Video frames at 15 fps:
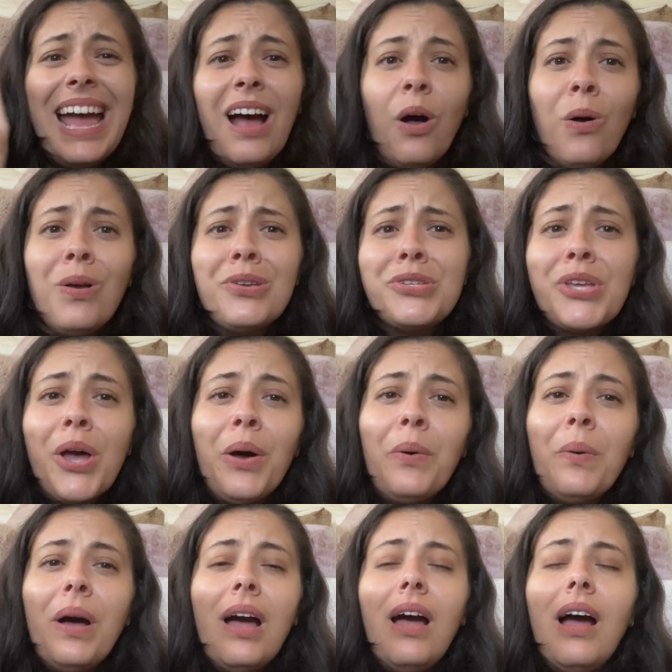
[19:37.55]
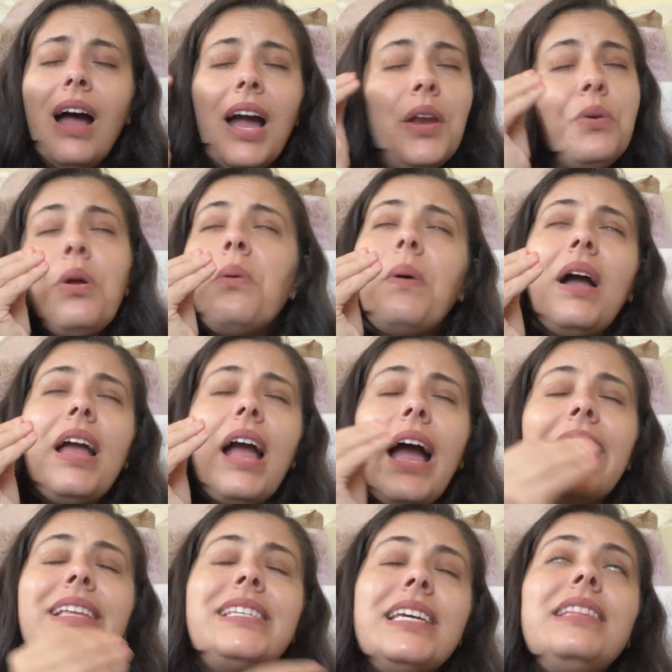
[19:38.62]
Also, I don't know why.
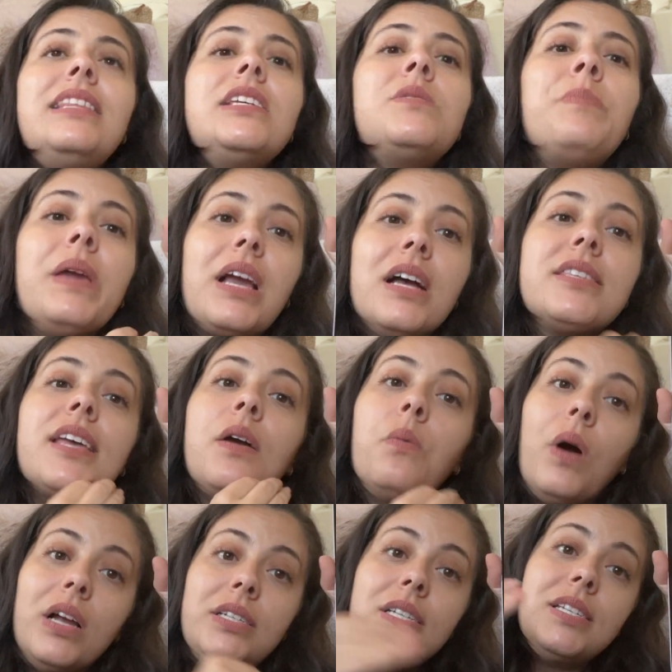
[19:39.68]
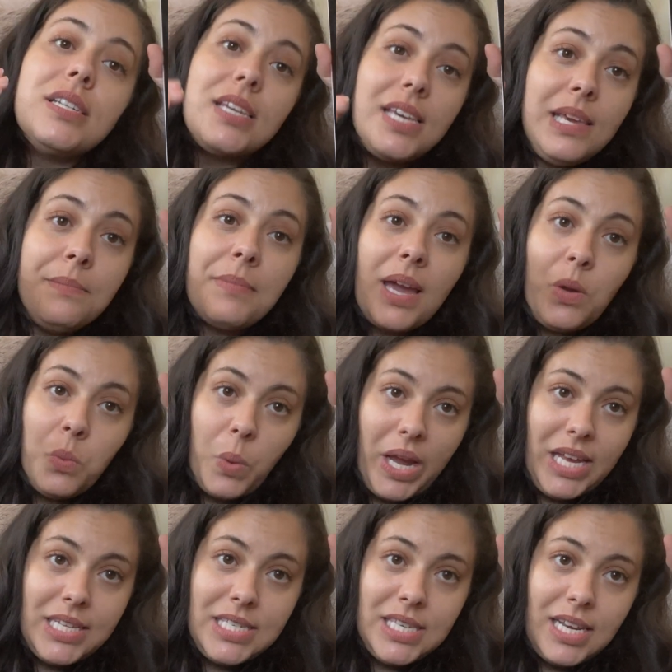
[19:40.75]
I did this because I wanted to keep my
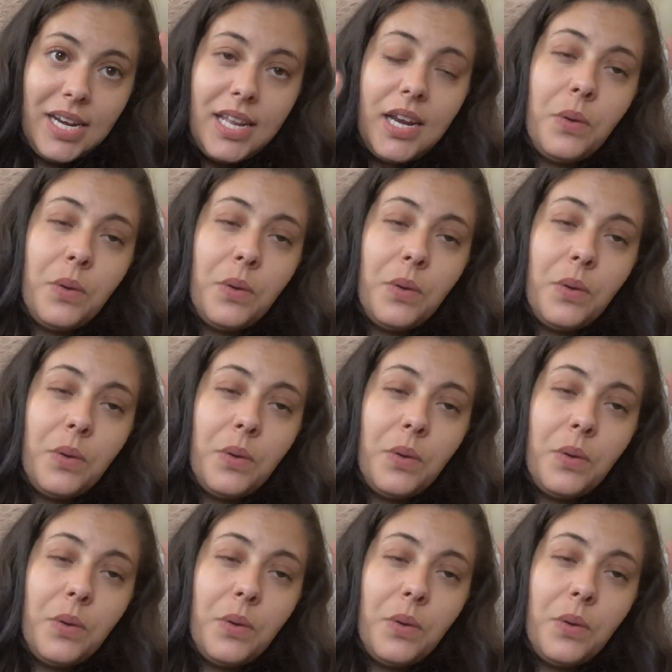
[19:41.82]
weights in it.